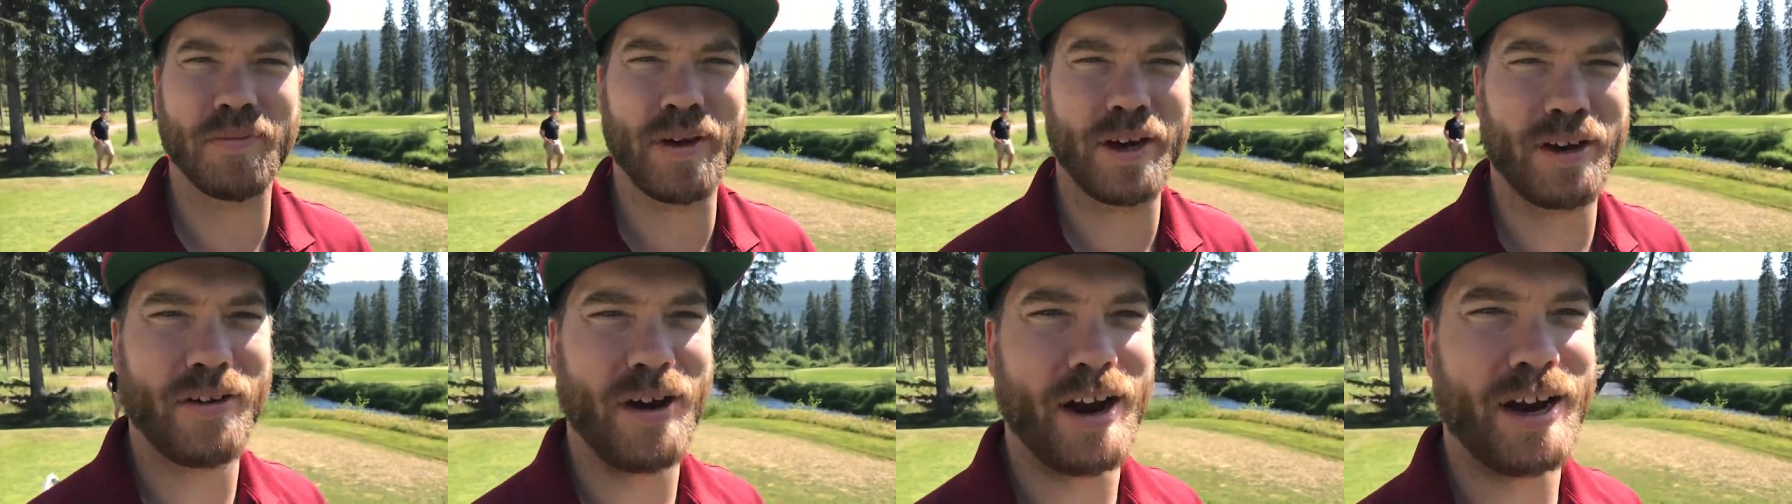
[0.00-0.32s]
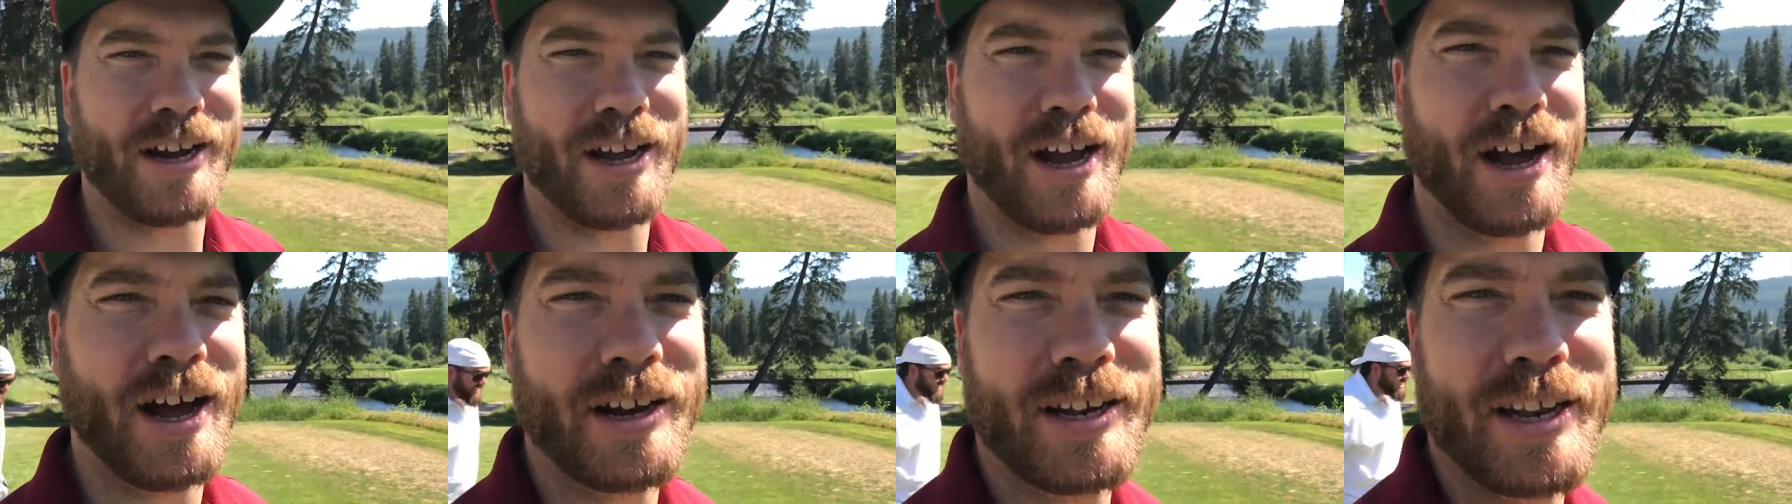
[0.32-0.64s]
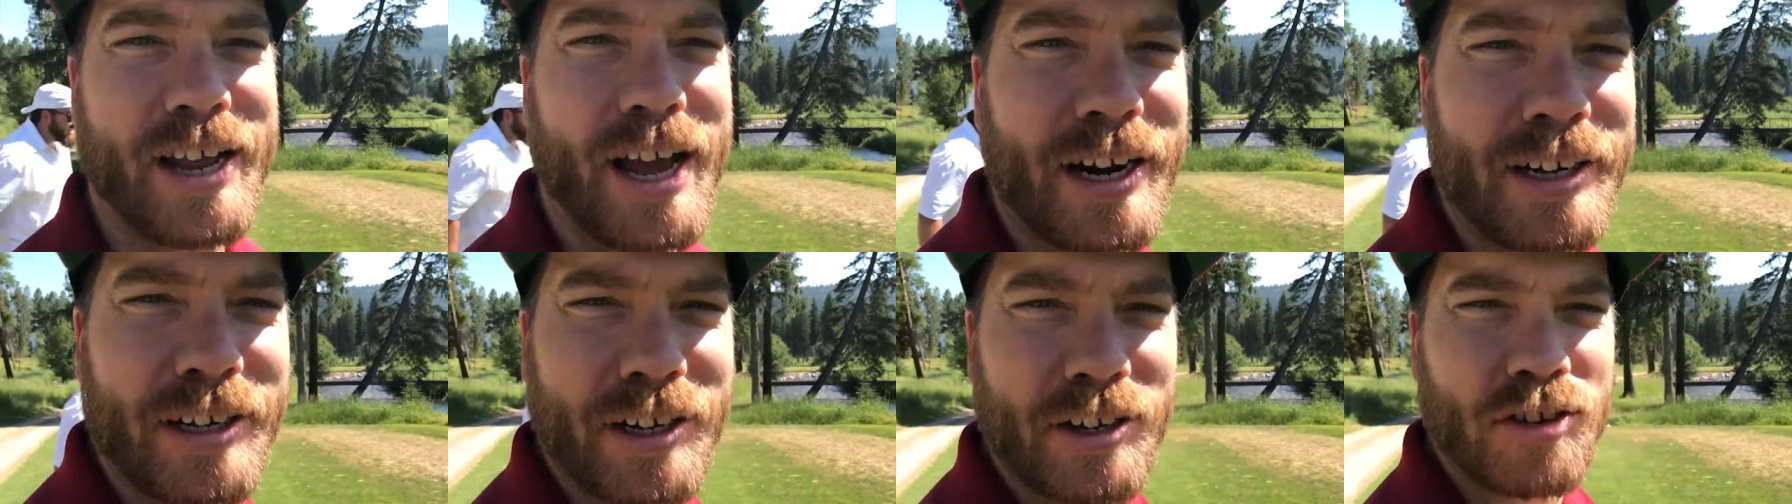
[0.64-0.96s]
make great
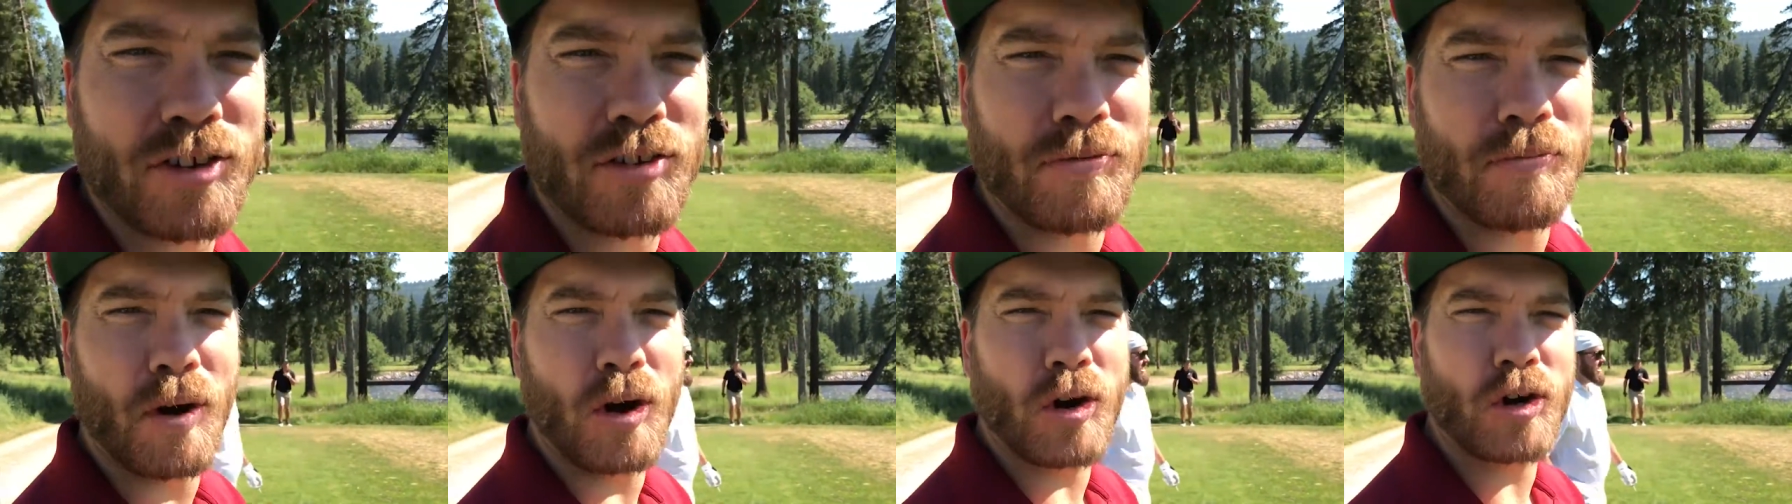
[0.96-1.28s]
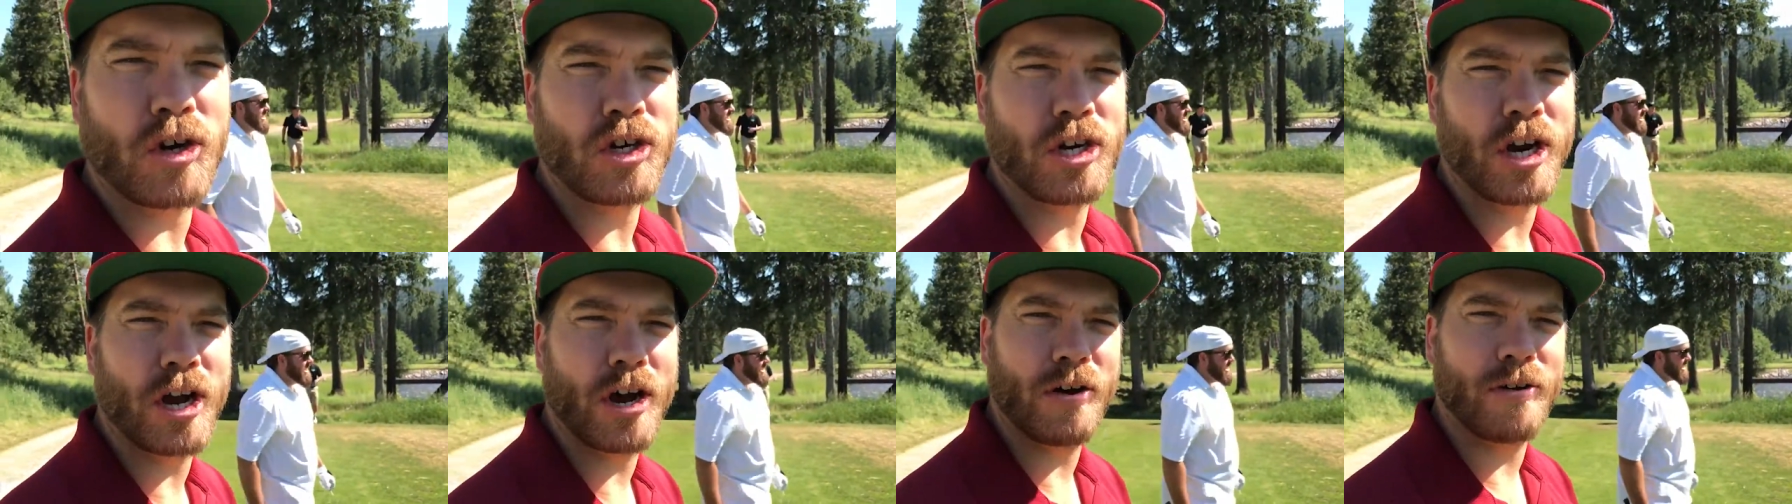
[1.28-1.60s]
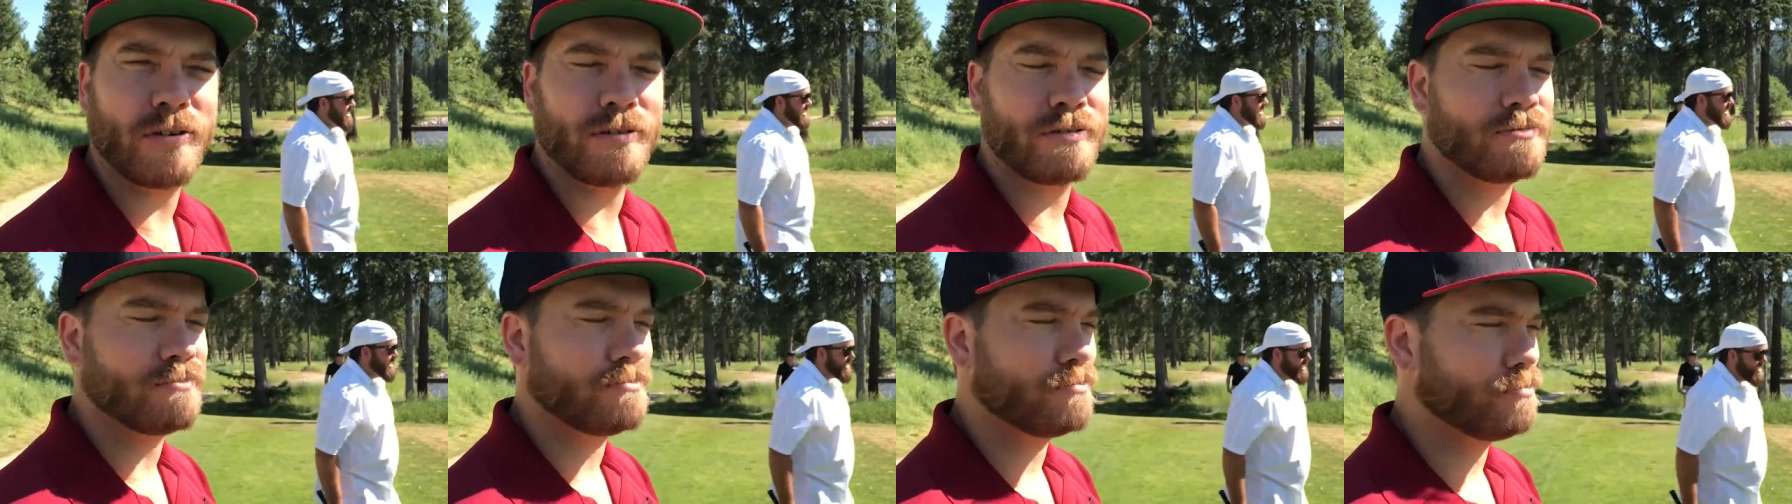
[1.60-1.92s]
contact and smoke show.
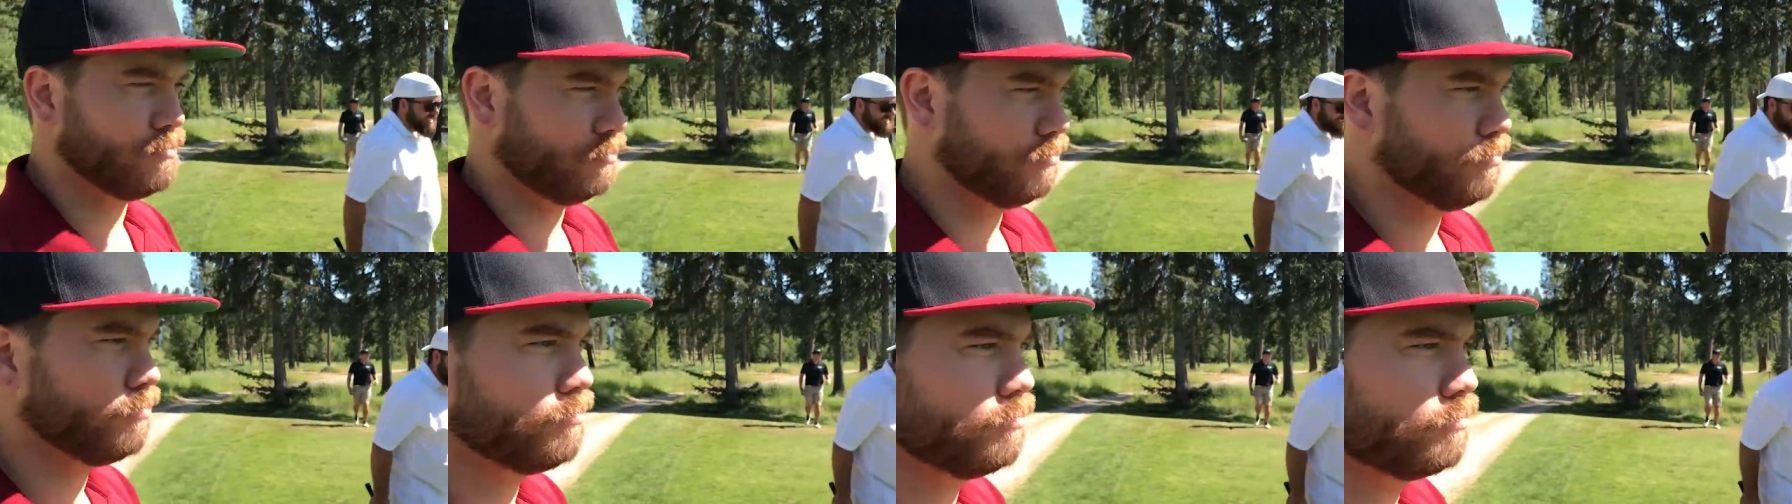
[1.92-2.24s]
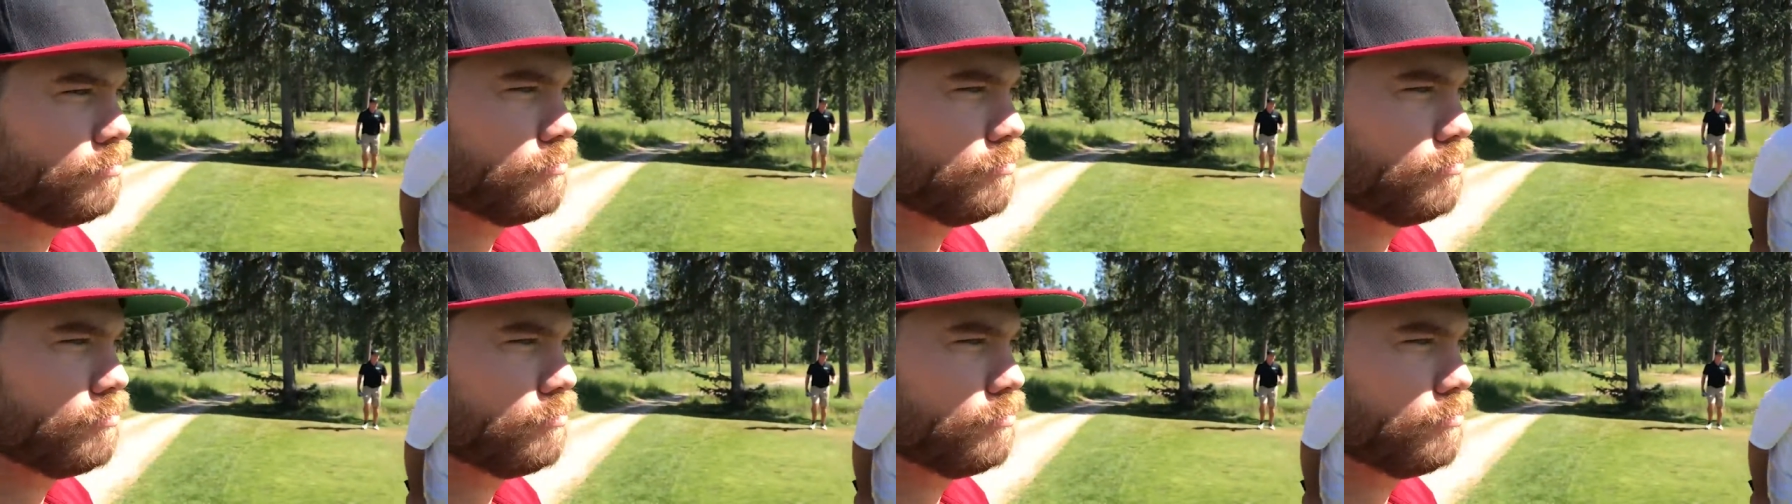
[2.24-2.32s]
It's in.